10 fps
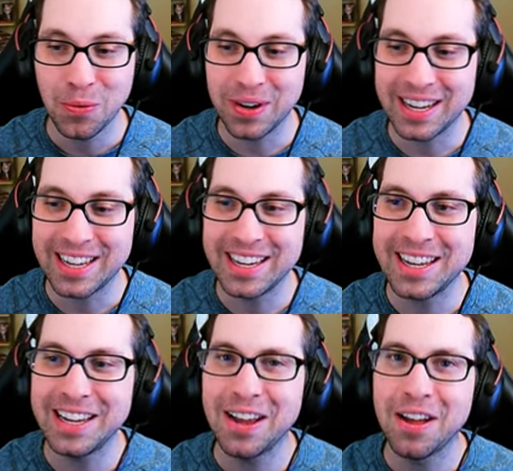When
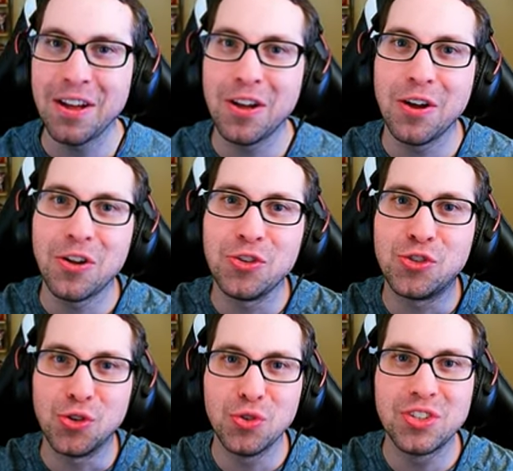he
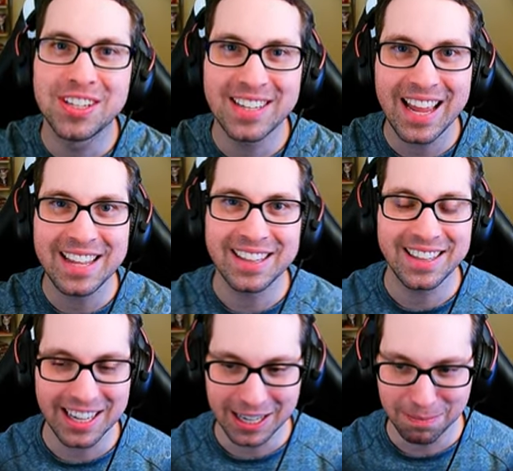chooses a
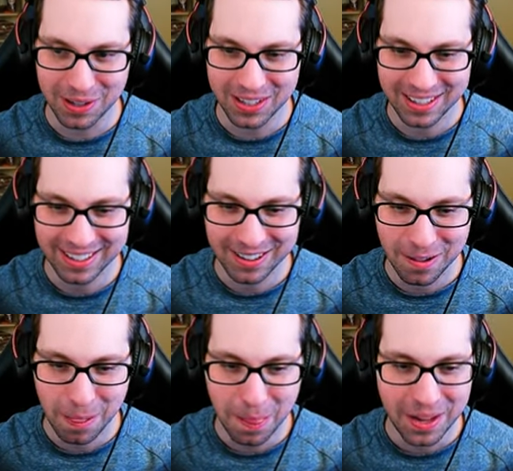theme,
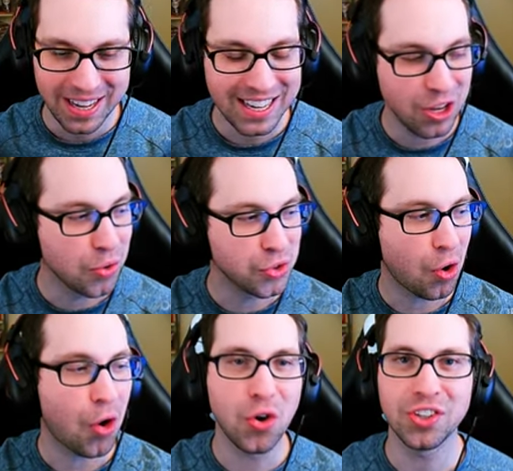he goes
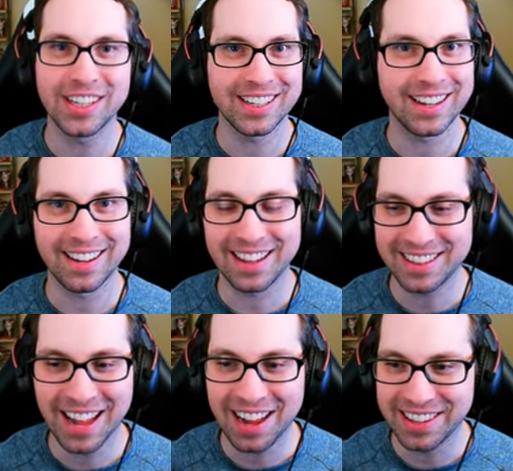all in on
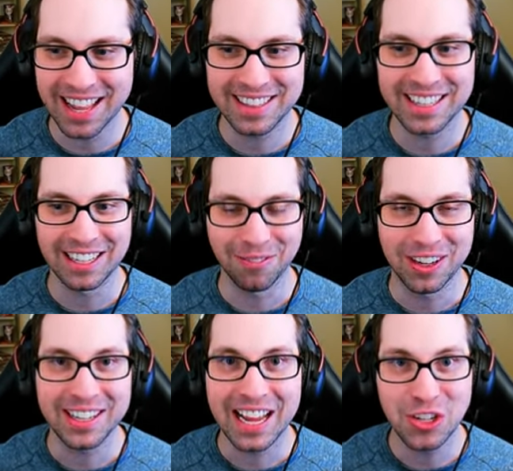that on that theme,
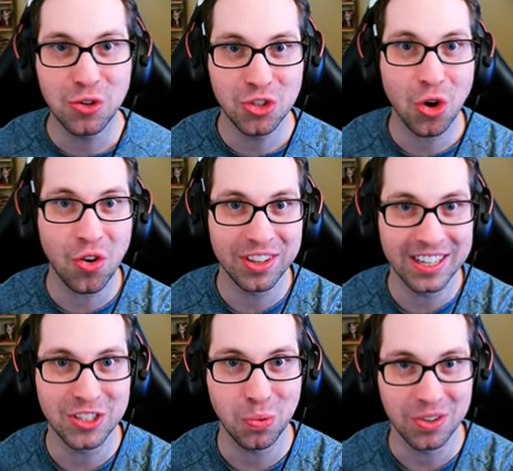like you saw on
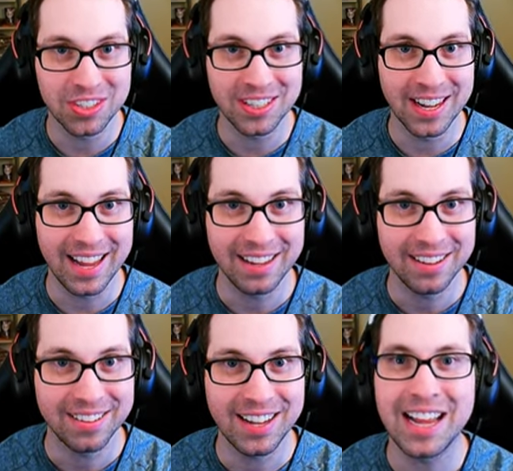this one today,
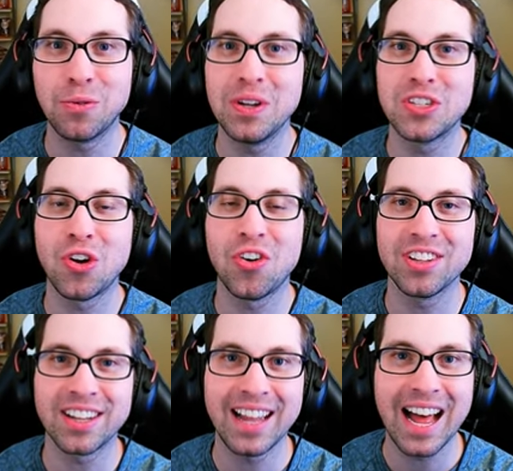like we saw on
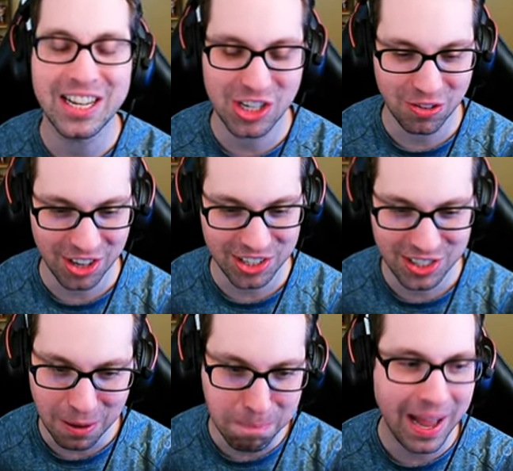The Last of Us,
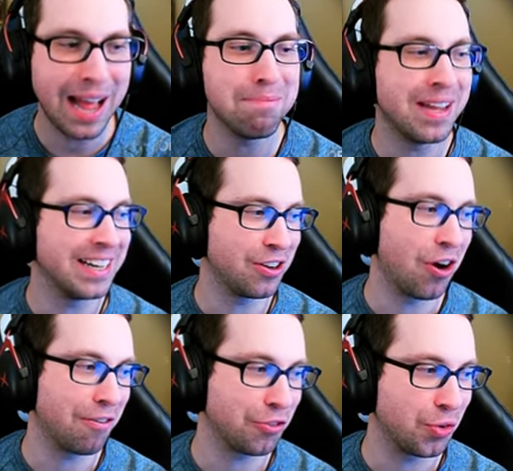the Batman
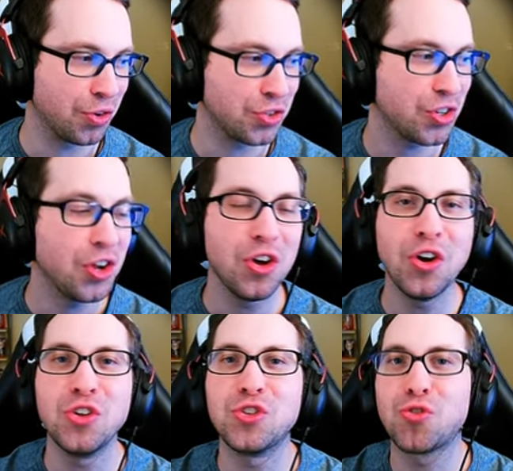golf course,
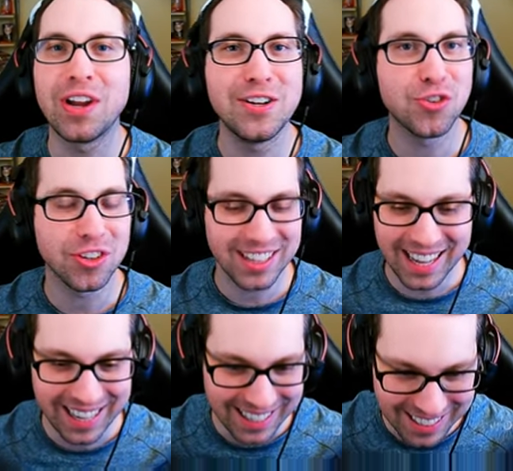Stranger
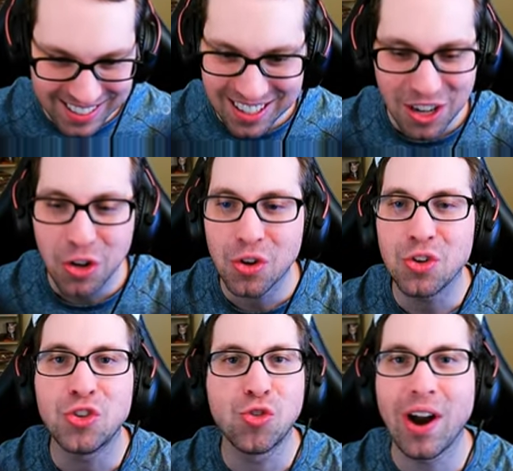Things,
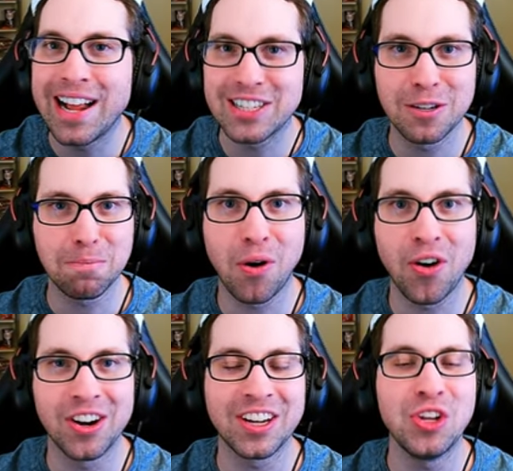Jurassic
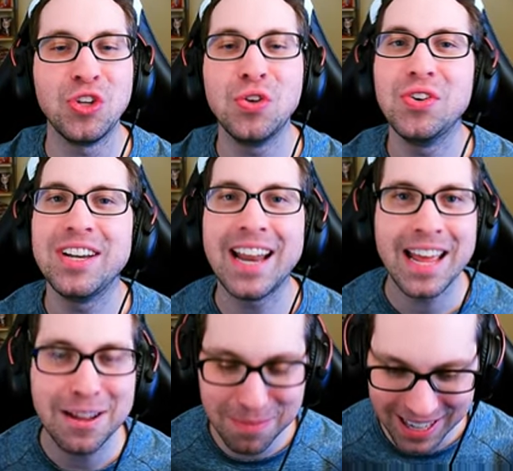Park, you
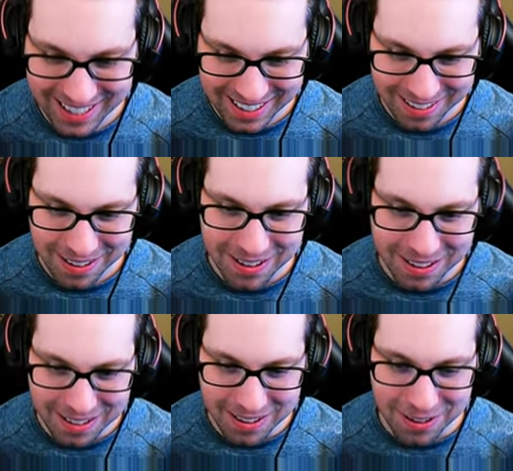name it
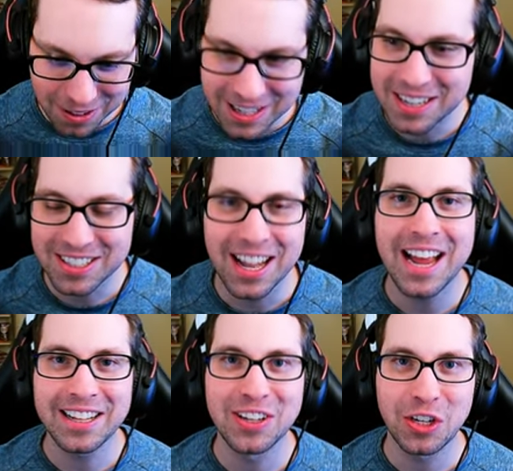he's
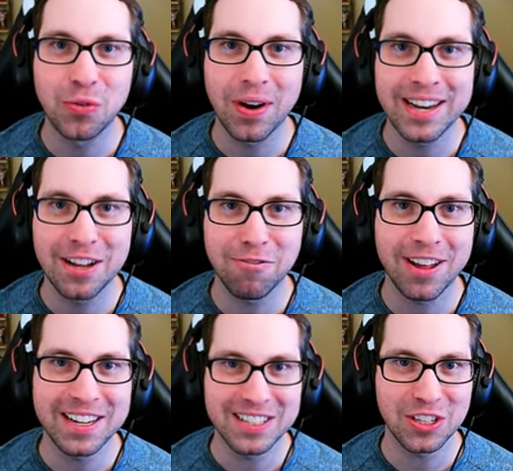likely created a
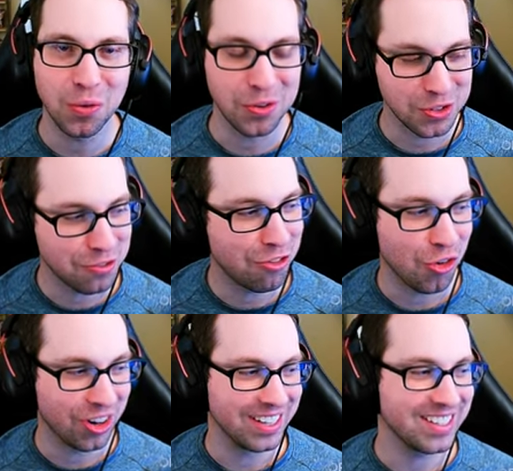fantasy course
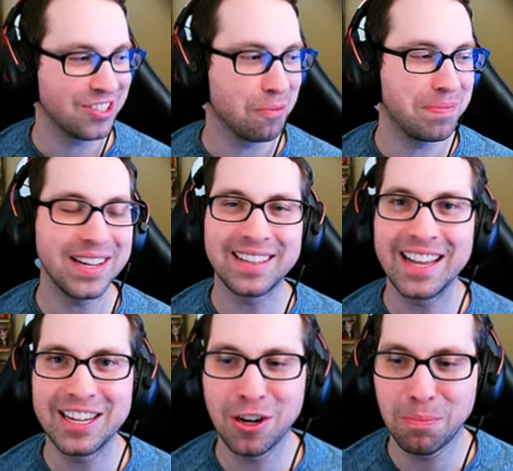for it. So big
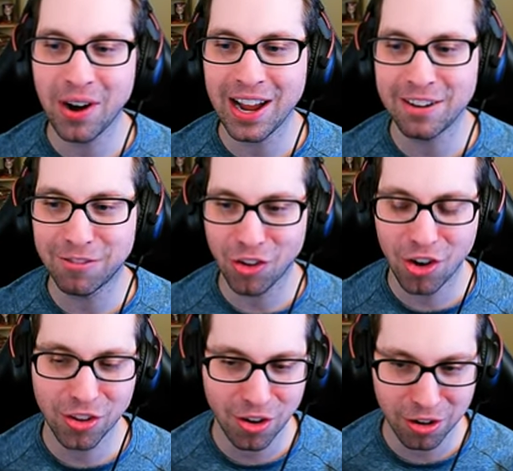thank you to Brian for
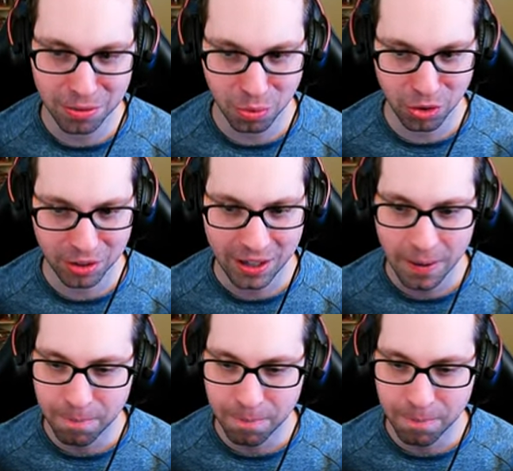all the hard work.